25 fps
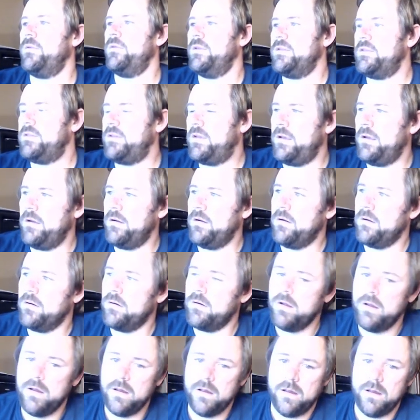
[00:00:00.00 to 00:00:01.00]
this here,
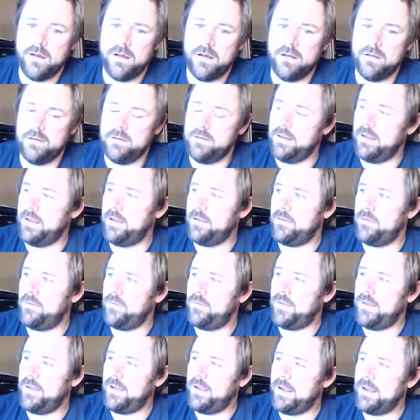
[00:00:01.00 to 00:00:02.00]
uh, it,
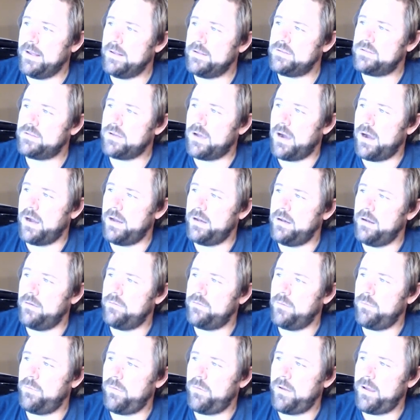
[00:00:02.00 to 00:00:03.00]
the inside of
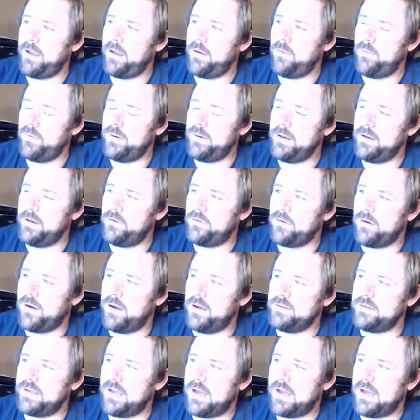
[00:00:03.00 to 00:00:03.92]
the plant when it dries